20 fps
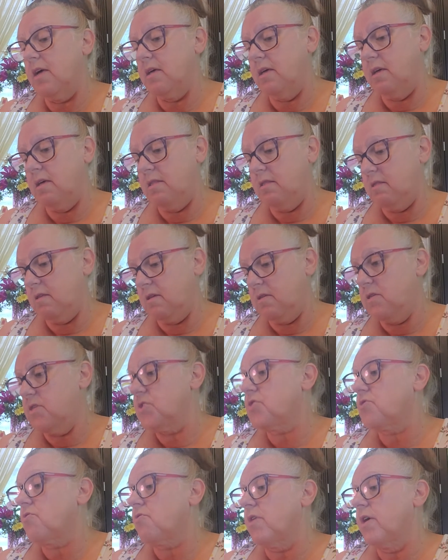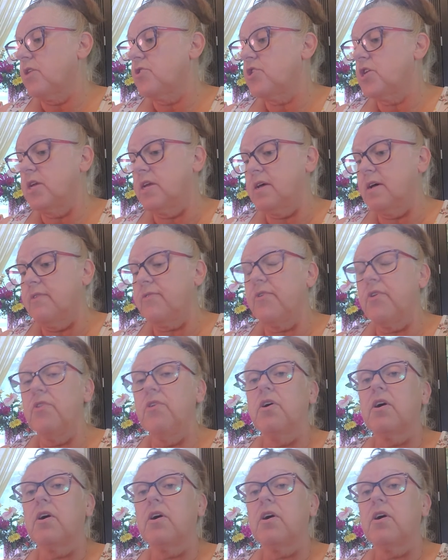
in this story. She doesn't look